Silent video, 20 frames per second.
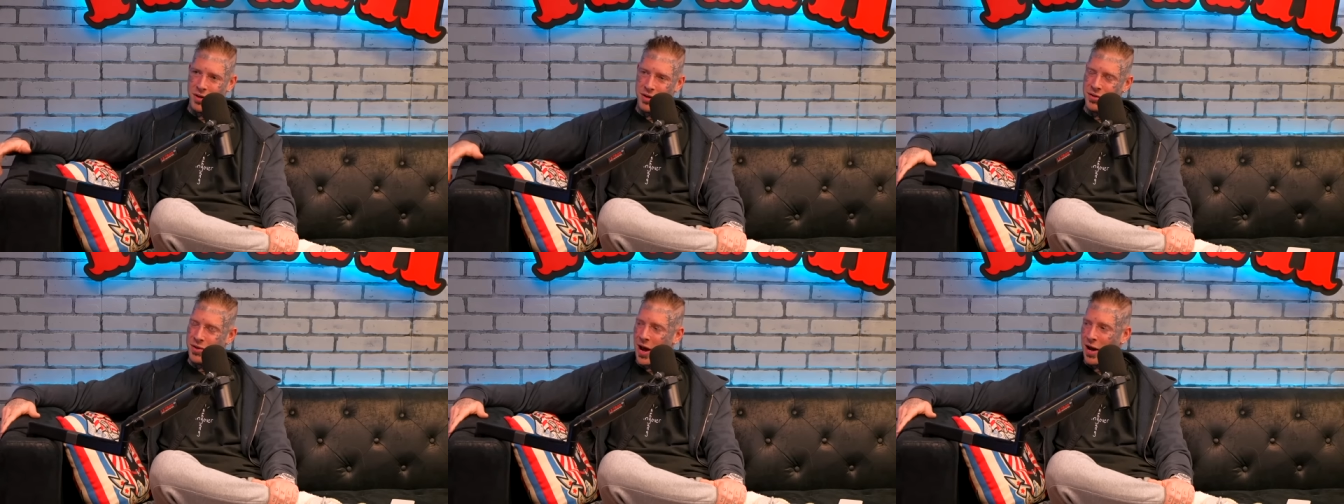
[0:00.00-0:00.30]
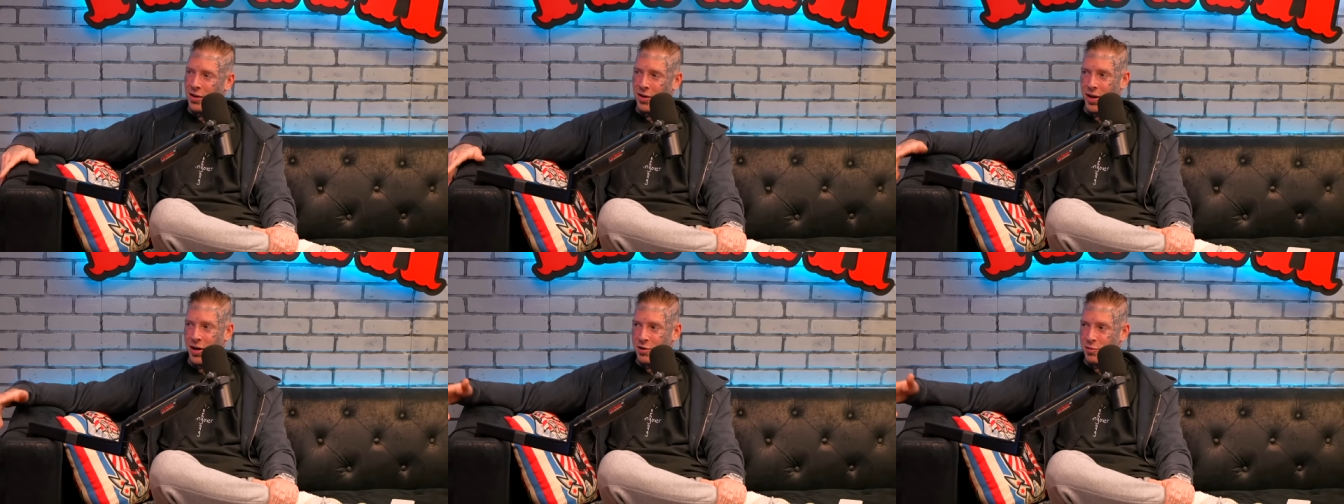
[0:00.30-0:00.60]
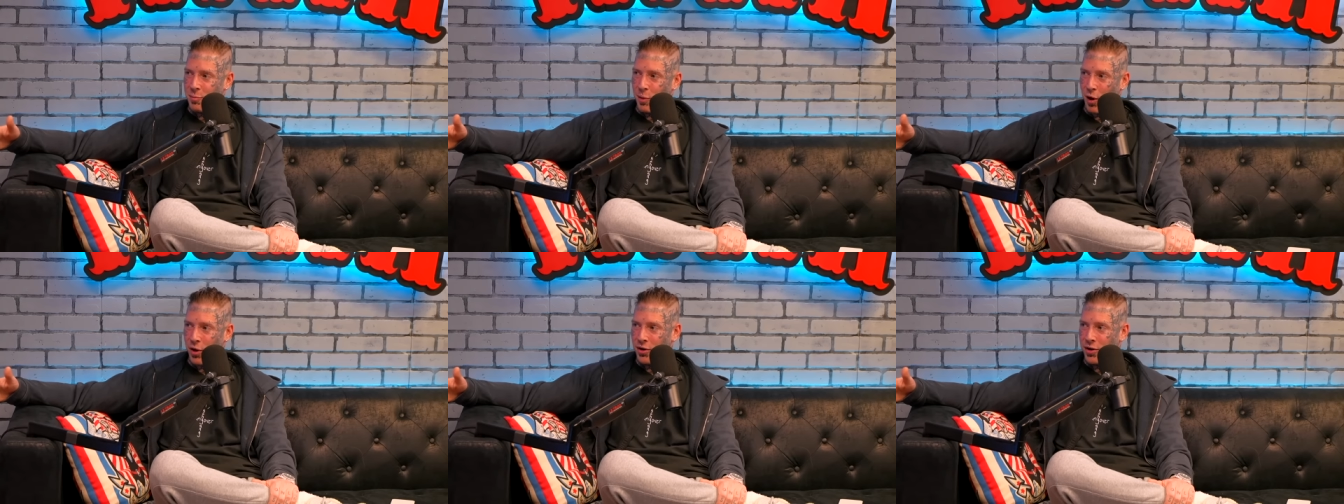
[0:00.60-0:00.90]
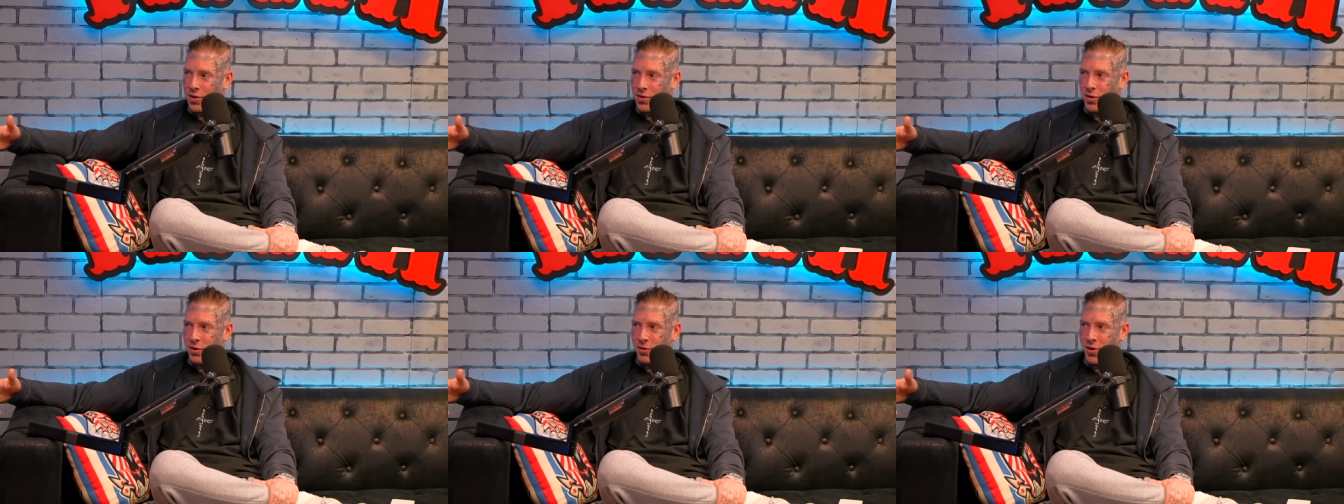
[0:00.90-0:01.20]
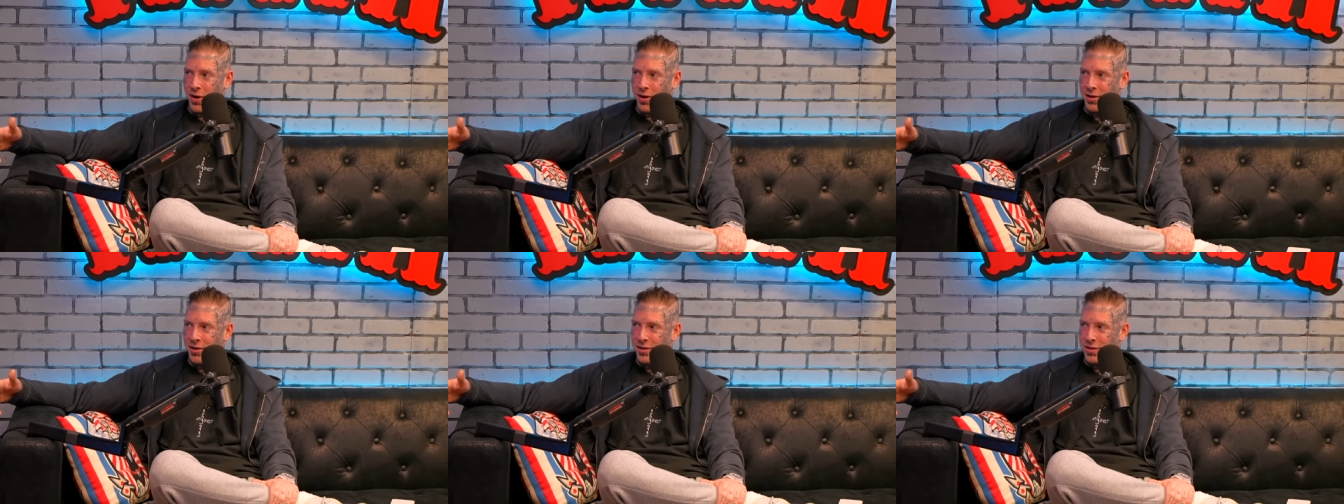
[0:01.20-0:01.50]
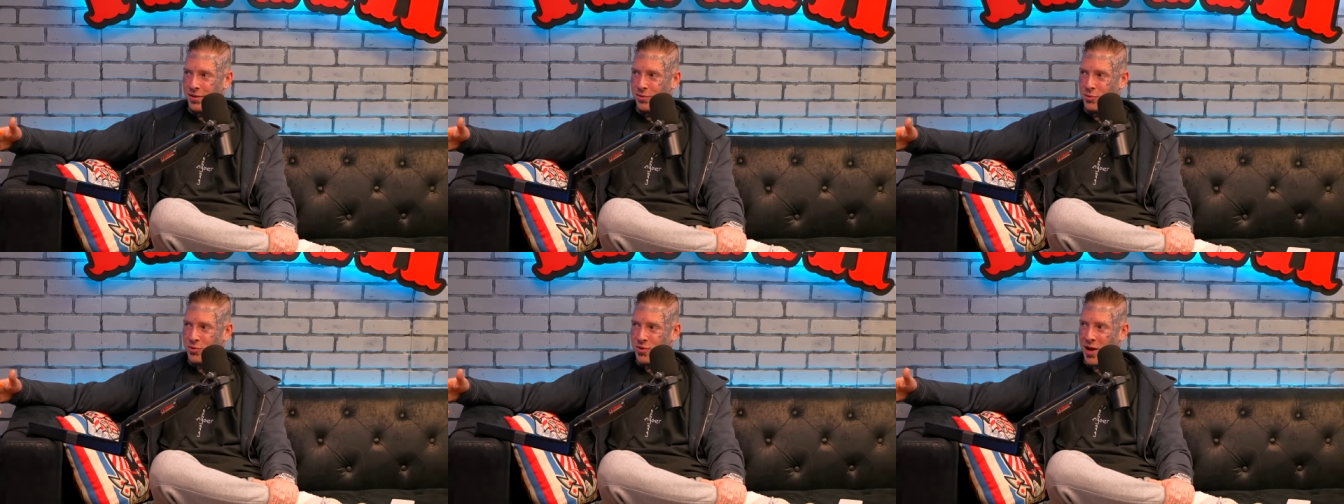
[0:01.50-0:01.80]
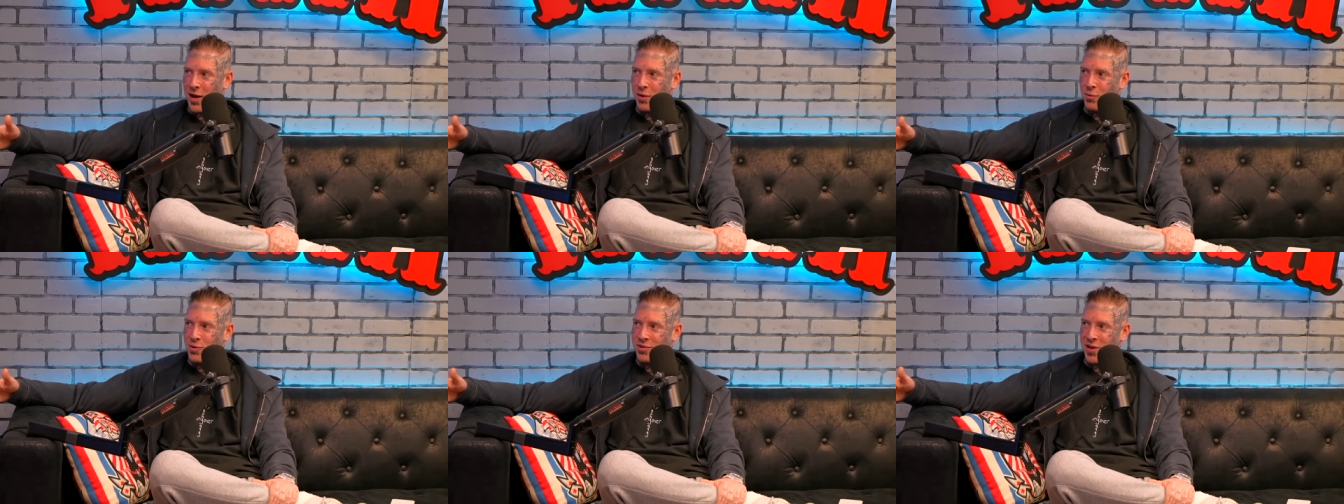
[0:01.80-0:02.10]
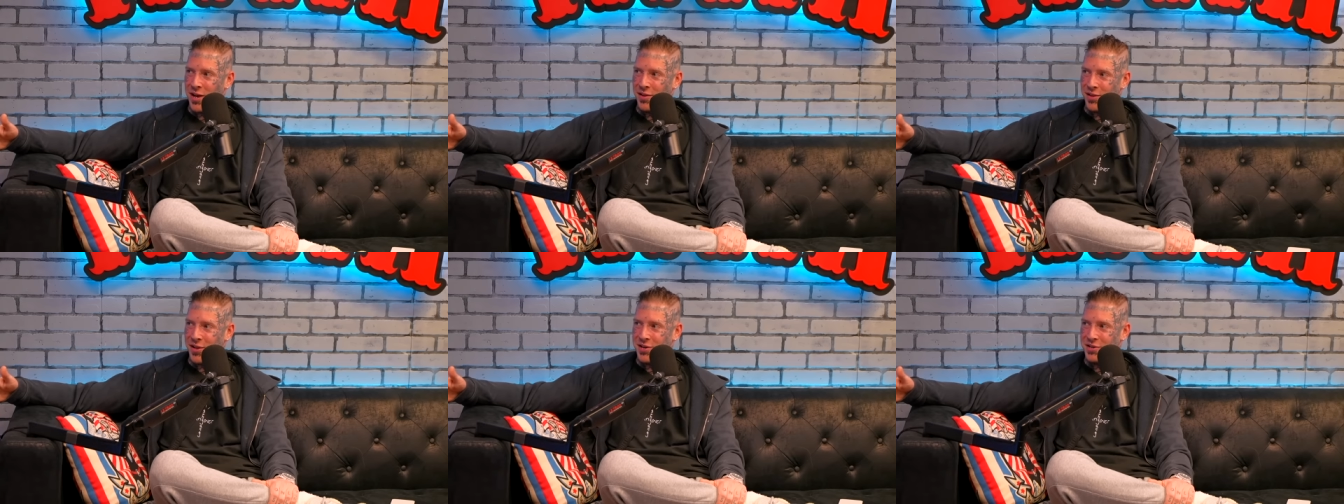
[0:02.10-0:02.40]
it's, it's LA. It's parking though, right? Was that, was that the